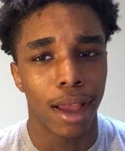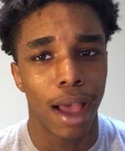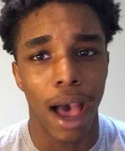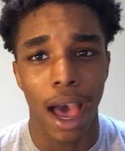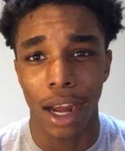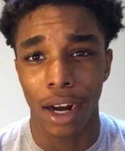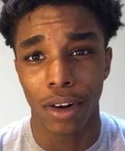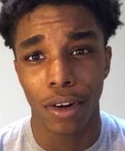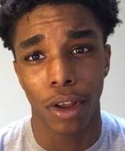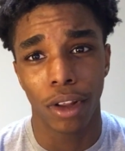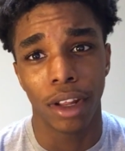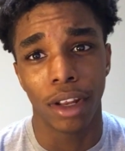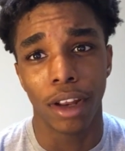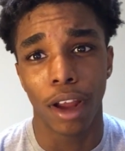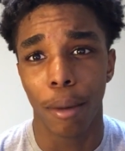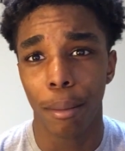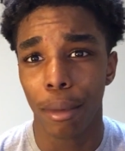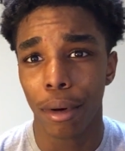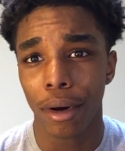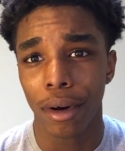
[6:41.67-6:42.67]
I don't know the
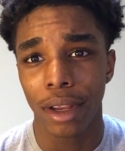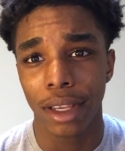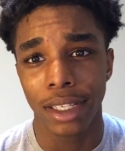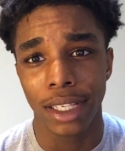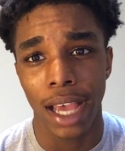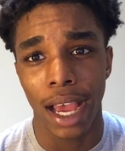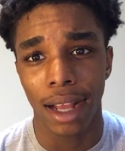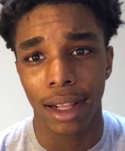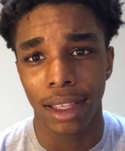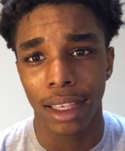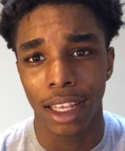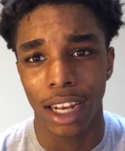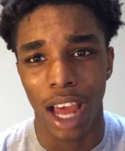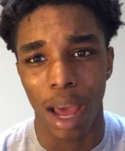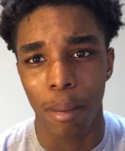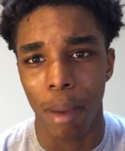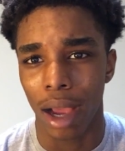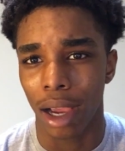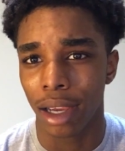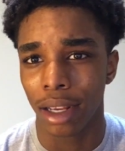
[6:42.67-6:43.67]
number exactly, and
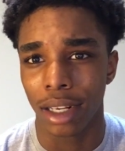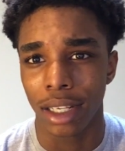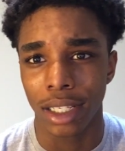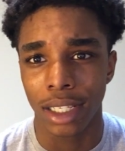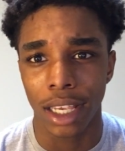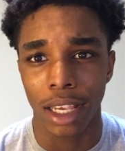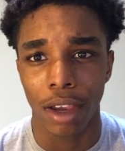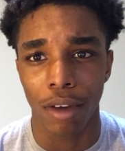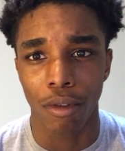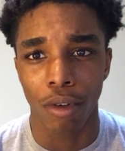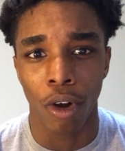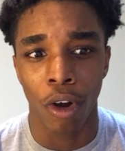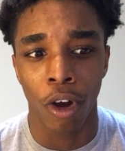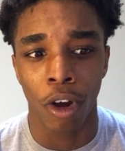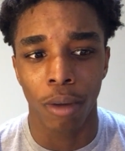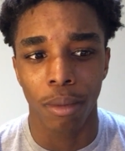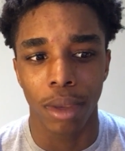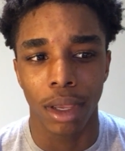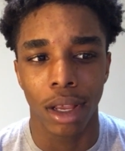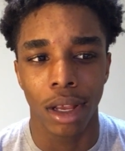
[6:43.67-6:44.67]
I'm not gonna say it
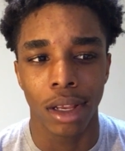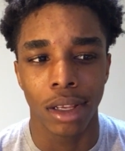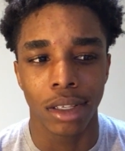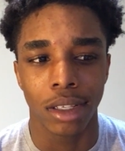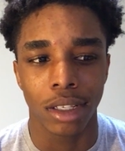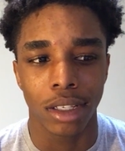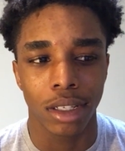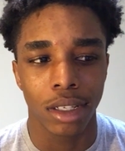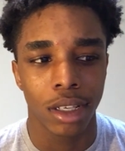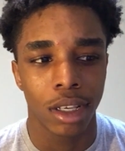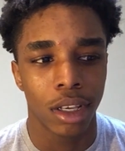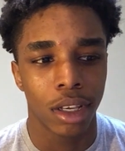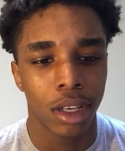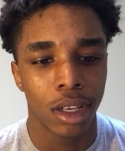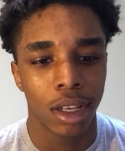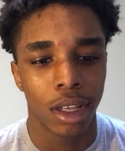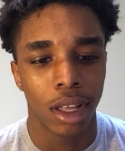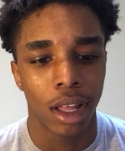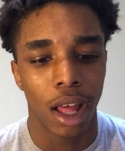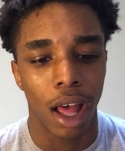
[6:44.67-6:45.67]
wrong because
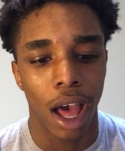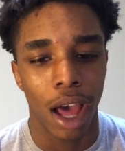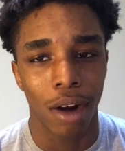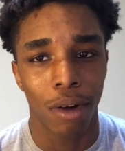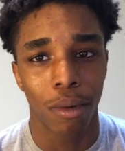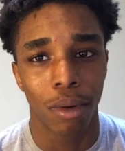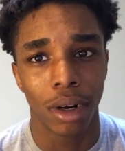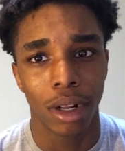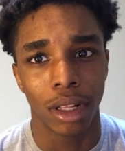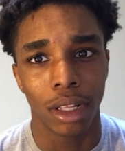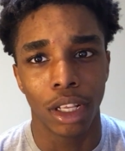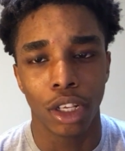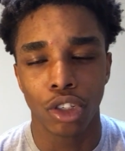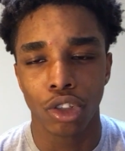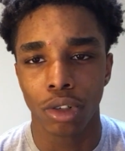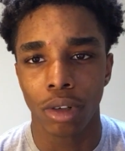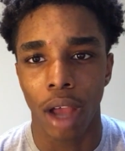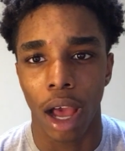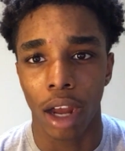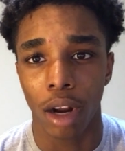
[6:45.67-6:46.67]
I don't want
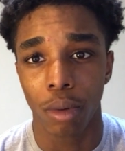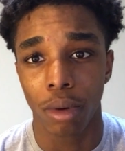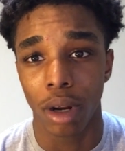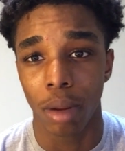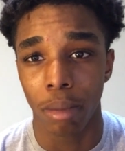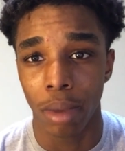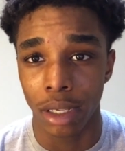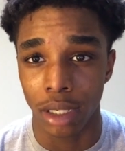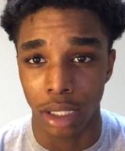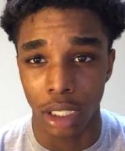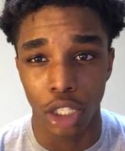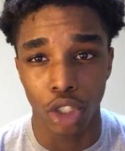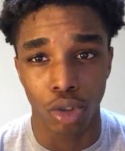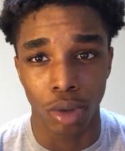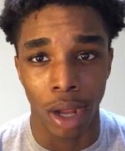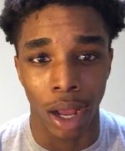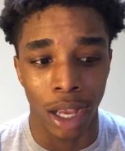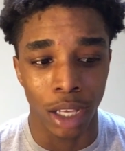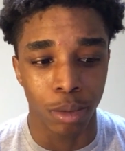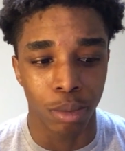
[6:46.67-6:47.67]
to mislead you
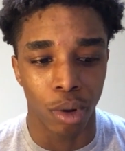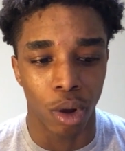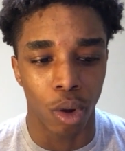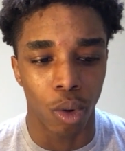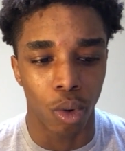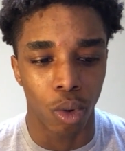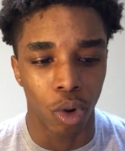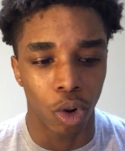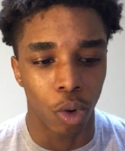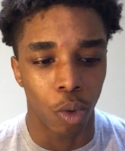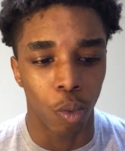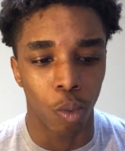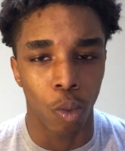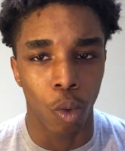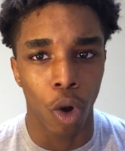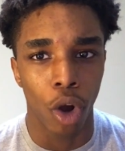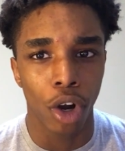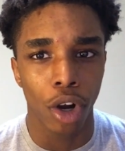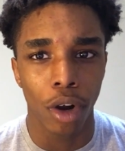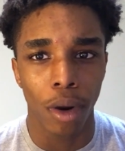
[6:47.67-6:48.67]
guys, but
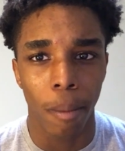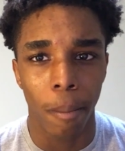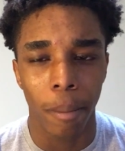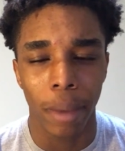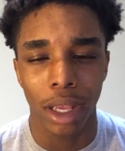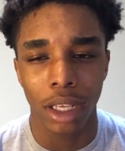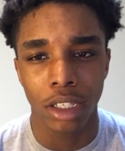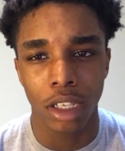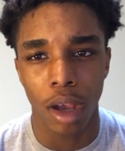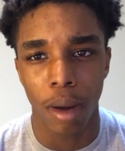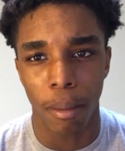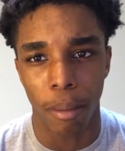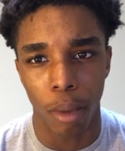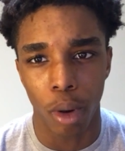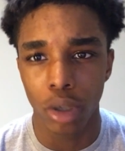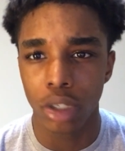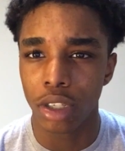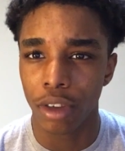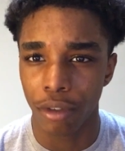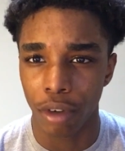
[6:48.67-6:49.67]
water makes up
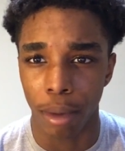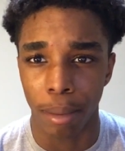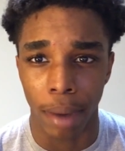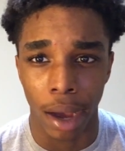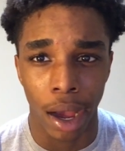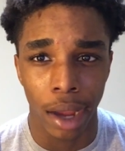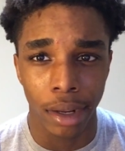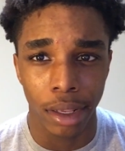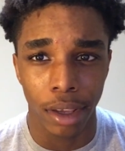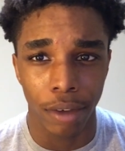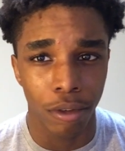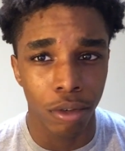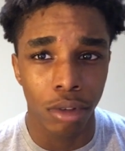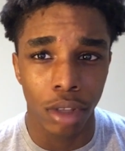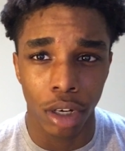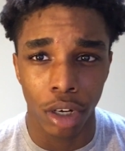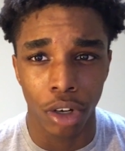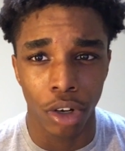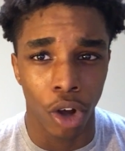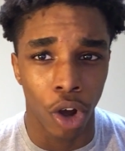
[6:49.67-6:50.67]
most of your body if you
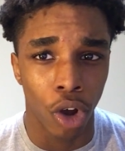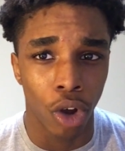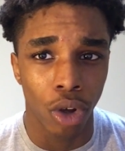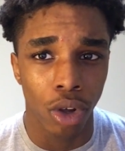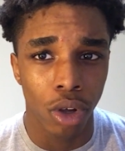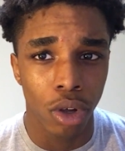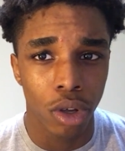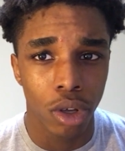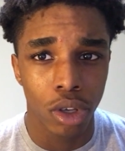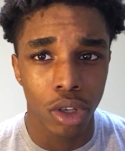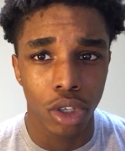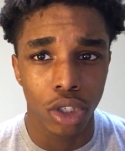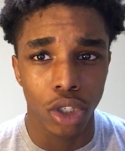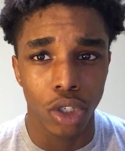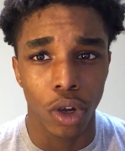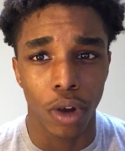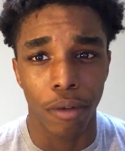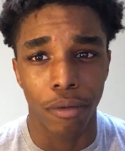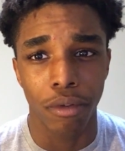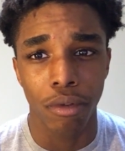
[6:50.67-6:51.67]
didn't know.
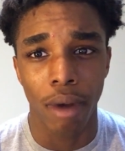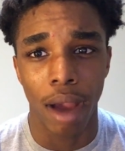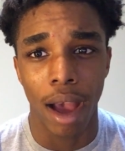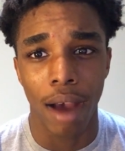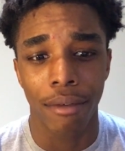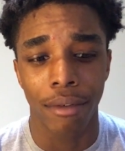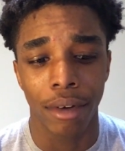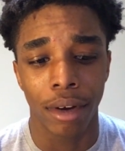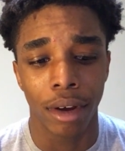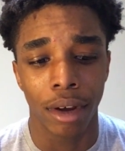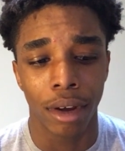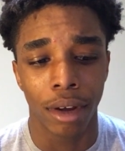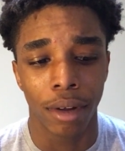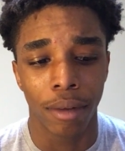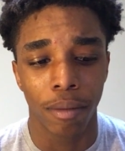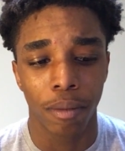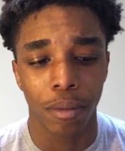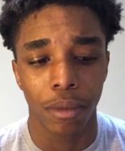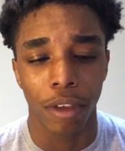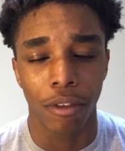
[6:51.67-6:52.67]
So if you're
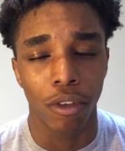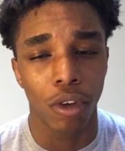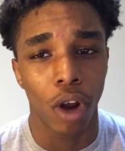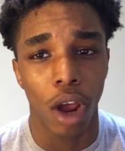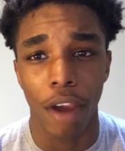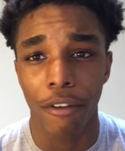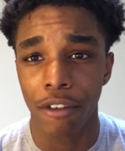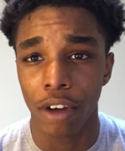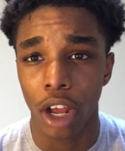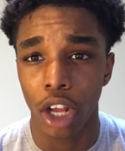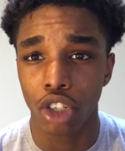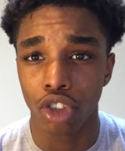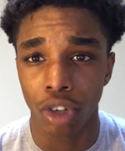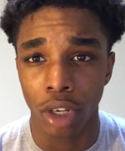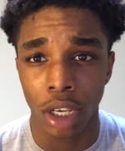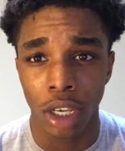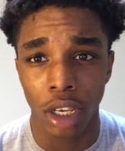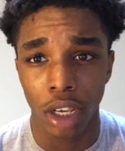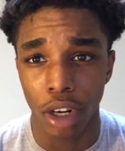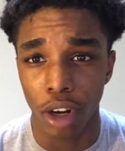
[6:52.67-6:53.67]
not
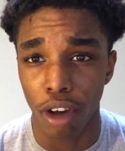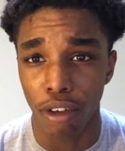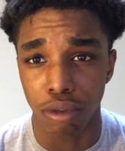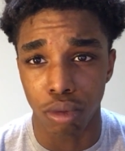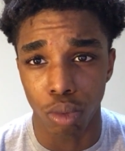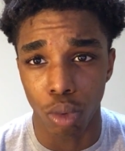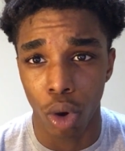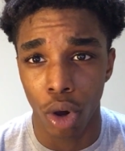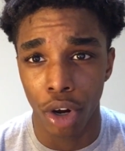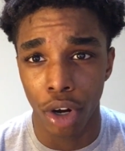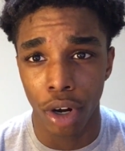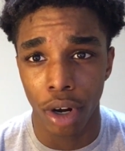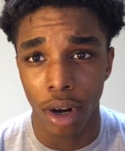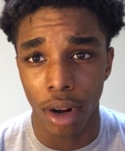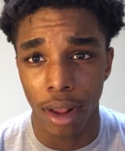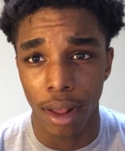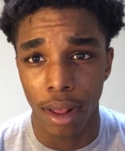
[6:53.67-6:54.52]
drinking enough water,